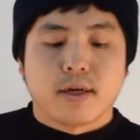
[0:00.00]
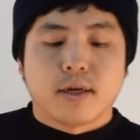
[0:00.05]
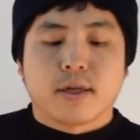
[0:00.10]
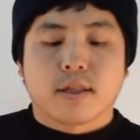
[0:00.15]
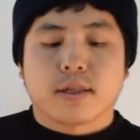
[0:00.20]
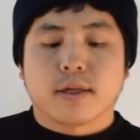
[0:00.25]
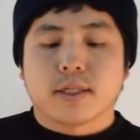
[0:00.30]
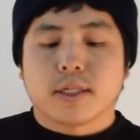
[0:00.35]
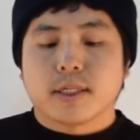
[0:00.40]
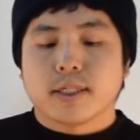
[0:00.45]

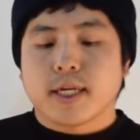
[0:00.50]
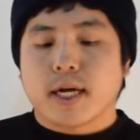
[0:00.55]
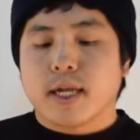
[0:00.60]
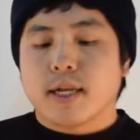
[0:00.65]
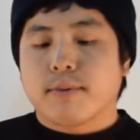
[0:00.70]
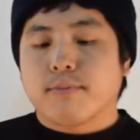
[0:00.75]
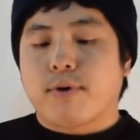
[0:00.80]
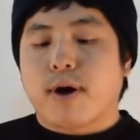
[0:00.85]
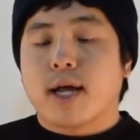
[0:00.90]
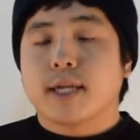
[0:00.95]
the
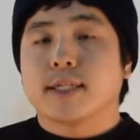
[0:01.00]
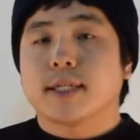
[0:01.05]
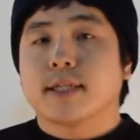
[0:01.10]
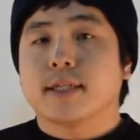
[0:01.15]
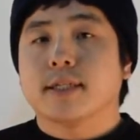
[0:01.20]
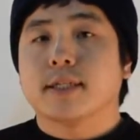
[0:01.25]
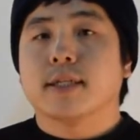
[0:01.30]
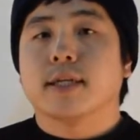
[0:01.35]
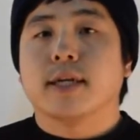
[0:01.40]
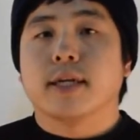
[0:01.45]
designing
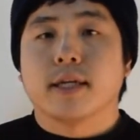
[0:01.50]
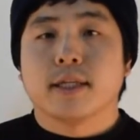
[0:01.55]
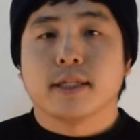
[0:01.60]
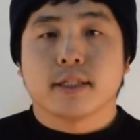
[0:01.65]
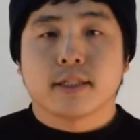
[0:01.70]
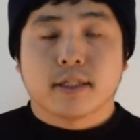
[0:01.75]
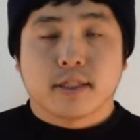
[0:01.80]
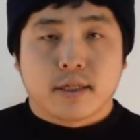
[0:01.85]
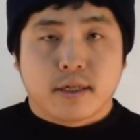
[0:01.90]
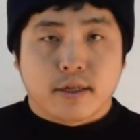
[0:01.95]
process
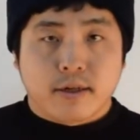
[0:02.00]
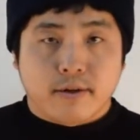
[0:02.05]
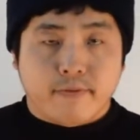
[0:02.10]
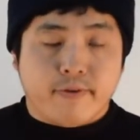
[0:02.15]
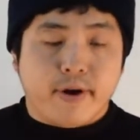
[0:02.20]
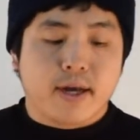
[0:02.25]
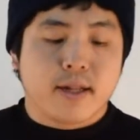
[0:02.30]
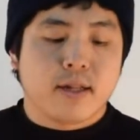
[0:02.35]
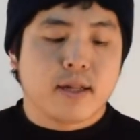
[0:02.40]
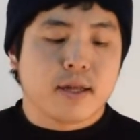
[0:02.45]
is
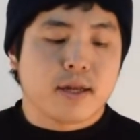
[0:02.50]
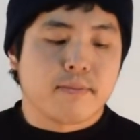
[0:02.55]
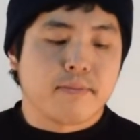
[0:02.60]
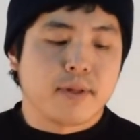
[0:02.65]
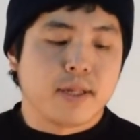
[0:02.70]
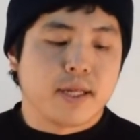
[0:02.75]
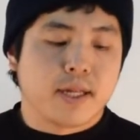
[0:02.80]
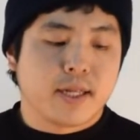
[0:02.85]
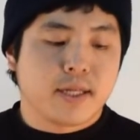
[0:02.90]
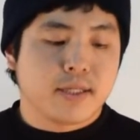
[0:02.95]
finally
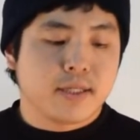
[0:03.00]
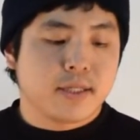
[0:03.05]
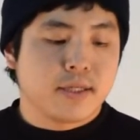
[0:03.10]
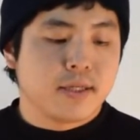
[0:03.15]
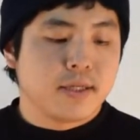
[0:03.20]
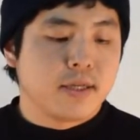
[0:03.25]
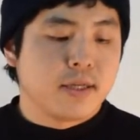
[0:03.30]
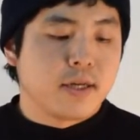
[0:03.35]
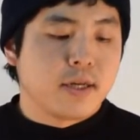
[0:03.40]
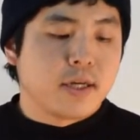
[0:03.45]
completed.
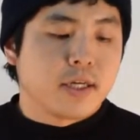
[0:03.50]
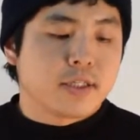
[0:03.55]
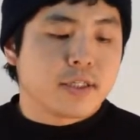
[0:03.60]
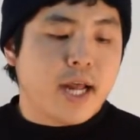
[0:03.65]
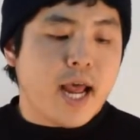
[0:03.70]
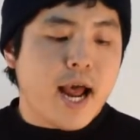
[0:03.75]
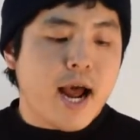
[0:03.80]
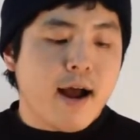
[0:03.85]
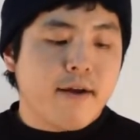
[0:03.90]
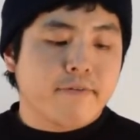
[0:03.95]
So
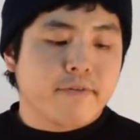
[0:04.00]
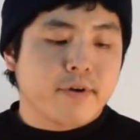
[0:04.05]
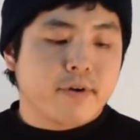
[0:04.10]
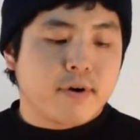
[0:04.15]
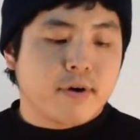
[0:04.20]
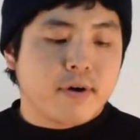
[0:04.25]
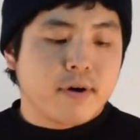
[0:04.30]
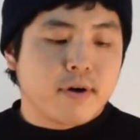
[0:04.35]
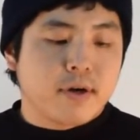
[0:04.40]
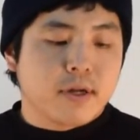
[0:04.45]

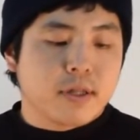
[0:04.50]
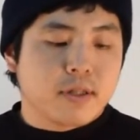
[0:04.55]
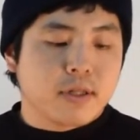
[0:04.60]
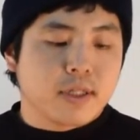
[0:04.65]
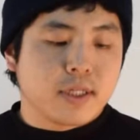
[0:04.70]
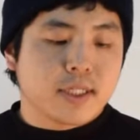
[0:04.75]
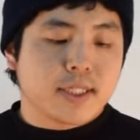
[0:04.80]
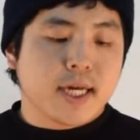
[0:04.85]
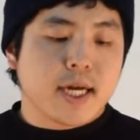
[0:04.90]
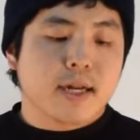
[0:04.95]
after the
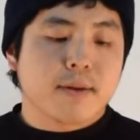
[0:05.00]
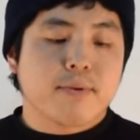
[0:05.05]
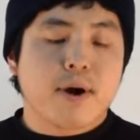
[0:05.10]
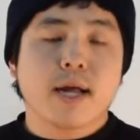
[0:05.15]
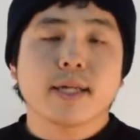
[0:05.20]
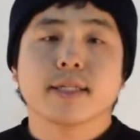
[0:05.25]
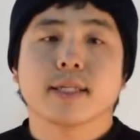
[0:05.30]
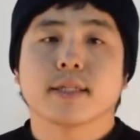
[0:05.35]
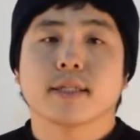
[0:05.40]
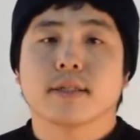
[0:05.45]
designing
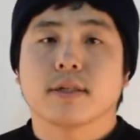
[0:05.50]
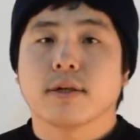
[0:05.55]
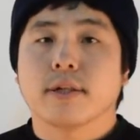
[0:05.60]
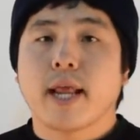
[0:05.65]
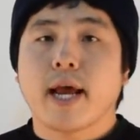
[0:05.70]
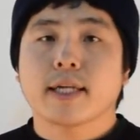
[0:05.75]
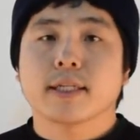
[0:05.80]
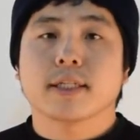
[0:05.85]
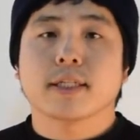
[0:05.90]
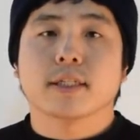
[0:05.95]
process, the
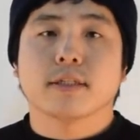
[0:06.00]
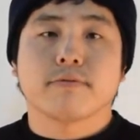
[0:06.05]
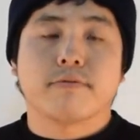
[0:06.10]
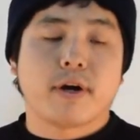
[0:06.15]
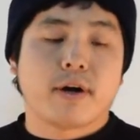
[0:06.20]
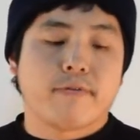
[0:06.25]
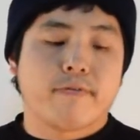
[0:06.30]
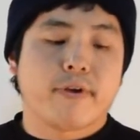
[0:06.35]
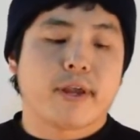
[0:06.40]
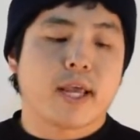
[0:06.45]
next is
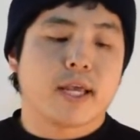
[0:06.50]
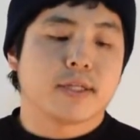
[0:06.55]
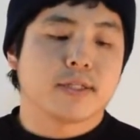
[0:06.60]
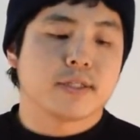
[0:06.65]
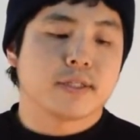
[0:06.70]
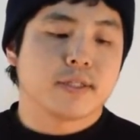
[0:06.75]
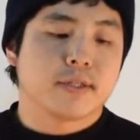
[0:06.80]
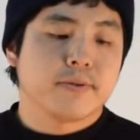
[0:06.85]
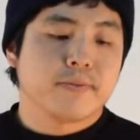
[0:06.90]
verification.